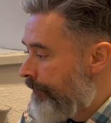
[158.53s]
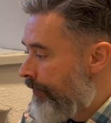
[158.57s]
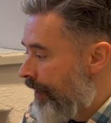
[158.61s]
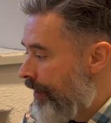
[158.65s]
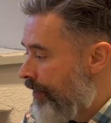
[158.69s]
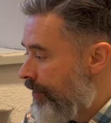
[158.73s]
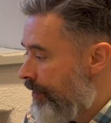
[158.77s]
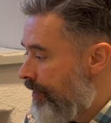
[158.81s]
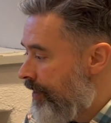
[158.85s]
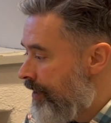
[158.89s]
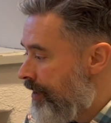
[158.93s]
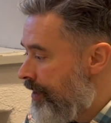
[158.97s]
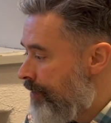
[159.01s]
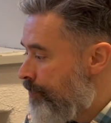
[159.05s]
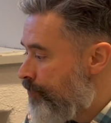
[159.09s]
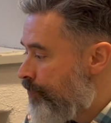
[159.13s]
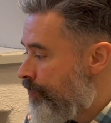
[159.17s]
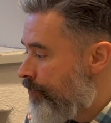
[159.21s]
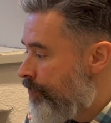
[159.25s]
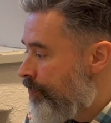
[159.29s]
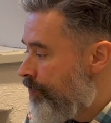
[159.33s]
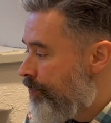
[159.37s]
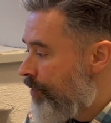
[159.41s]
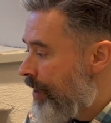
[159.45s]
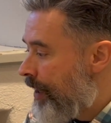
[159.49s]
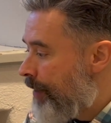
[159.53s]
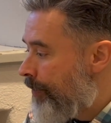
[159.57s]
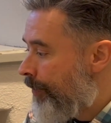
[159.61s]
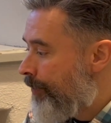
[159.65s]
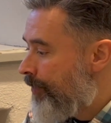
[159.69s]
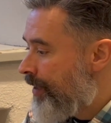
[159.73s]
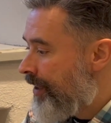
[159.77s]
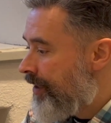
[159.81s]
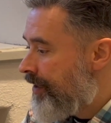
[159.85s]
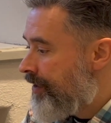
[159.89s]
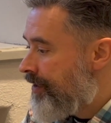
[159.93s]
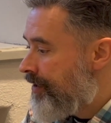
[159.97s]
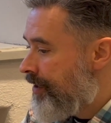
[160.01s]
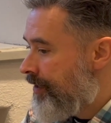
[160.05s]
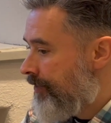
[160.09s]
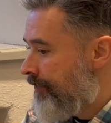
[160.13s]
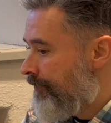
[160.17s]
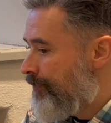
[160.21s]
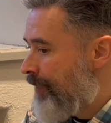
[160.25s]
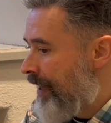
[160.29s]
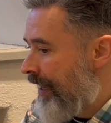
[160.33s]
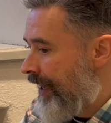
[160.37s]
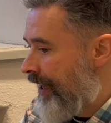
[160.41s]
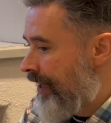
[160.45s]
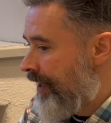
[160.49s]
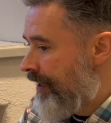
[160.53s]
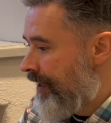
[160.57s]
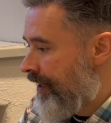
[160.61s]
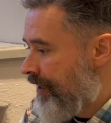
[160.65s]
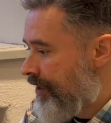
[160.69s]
the probability of making